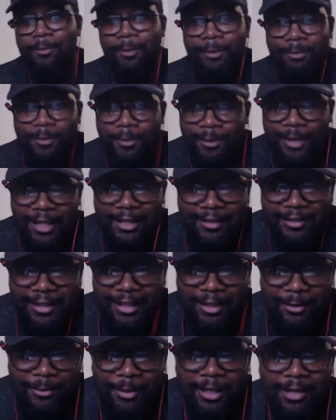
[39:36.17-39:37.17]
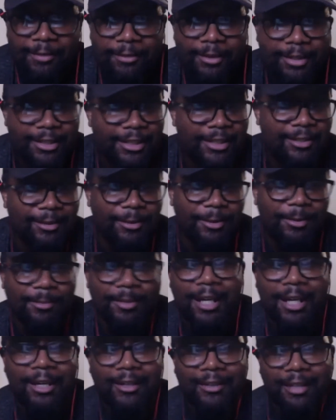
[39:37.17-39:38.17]
a few days later, whatever. She stormed
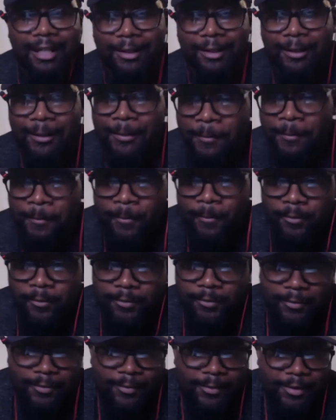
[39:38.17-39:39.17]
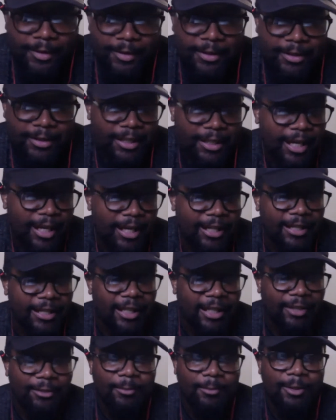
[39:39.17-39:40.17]
out now. And the
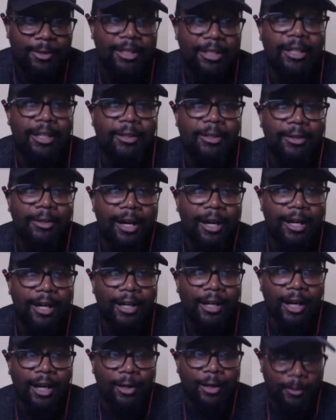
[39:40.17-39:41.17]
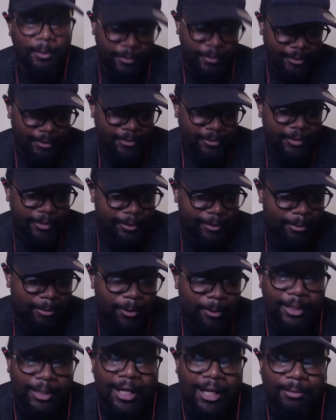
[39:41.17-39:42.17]
next morning, because I
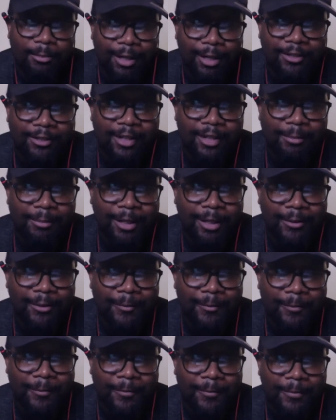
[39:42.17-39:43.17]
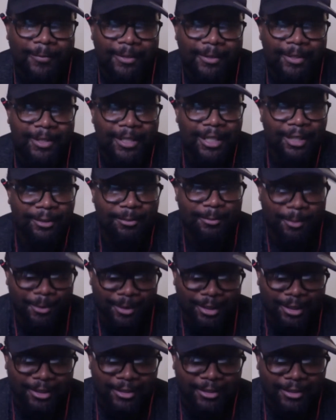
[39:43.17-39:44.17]
wrote down the brother's number. So the next
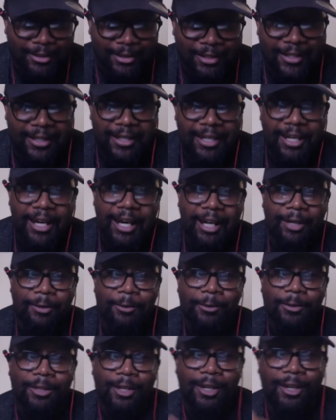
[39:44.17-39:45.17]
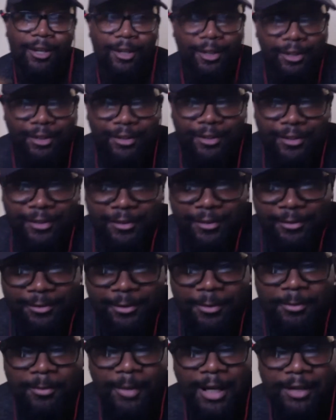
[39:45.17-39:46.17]
morning, I called her
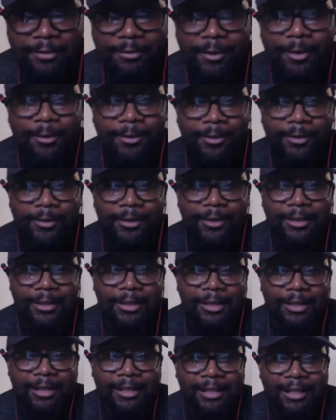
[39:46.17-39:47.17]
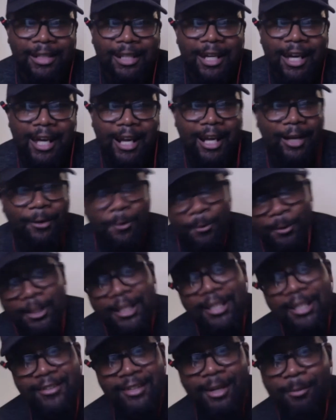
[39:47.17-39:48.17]
from my phone and I called
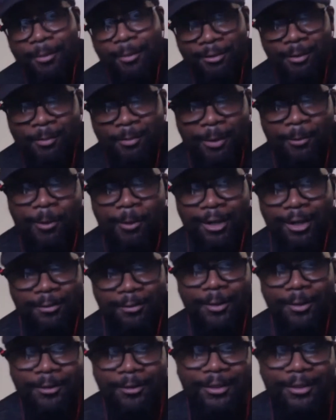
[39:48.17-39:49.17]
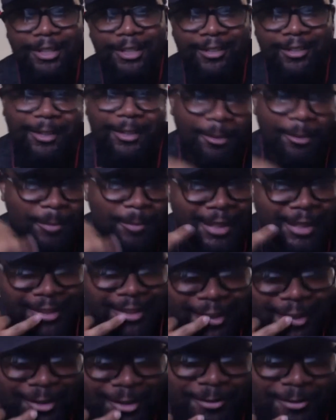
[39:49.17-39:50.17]
his number from my work phone. So I'm speaking
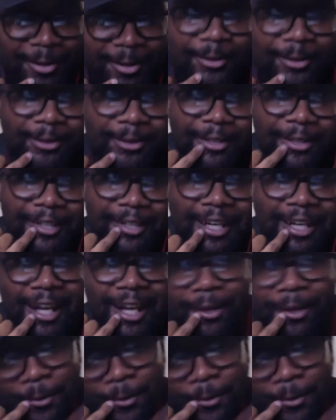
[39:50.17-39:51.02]
to her on the phone. I